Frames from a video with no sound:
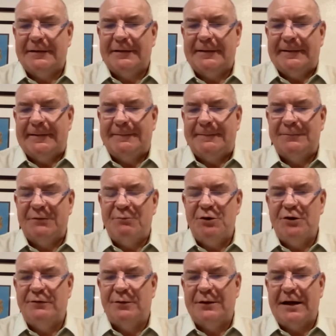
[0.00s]
It's a
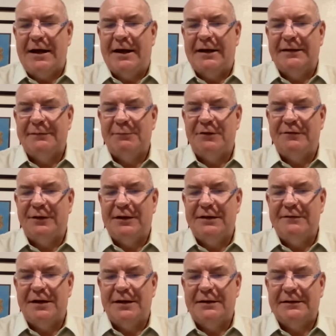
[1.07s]
beautiful day, a beautiful
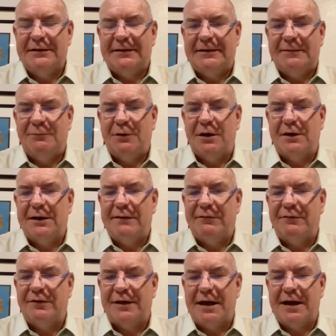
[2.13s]
evening, one I'll never
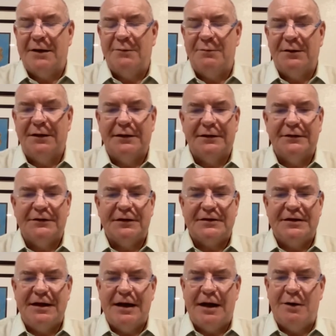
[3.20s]
forget, because
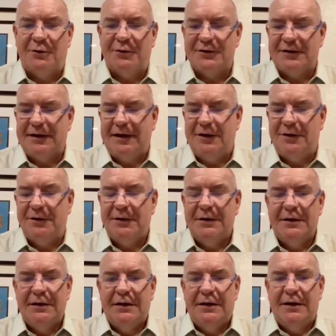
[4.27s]
16 hours later,
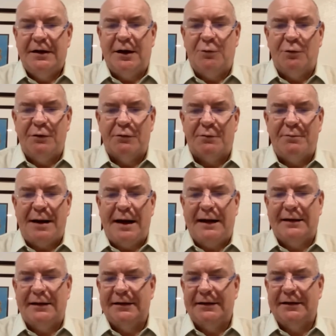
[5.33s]
we were
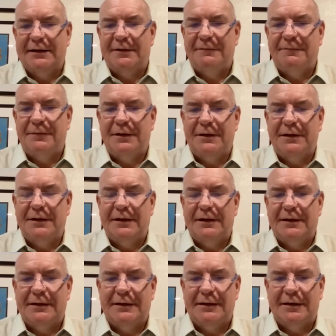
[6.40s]
paddling in
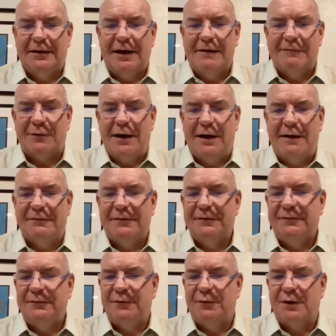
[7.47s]
a life raft
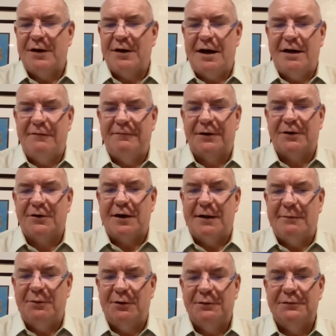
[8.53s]
for a 90-foot
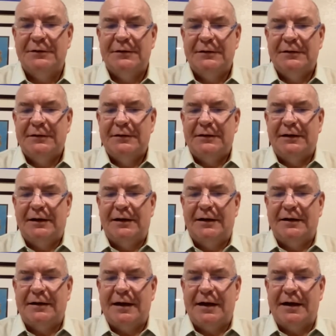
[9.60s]
crab boat,
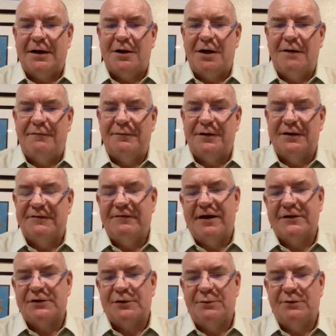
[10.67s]
getting off of this
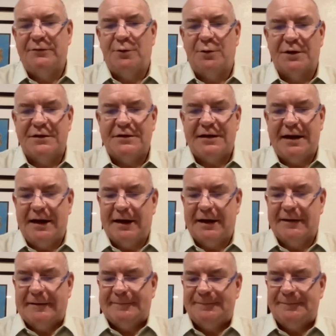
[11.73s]
vessel before it sank.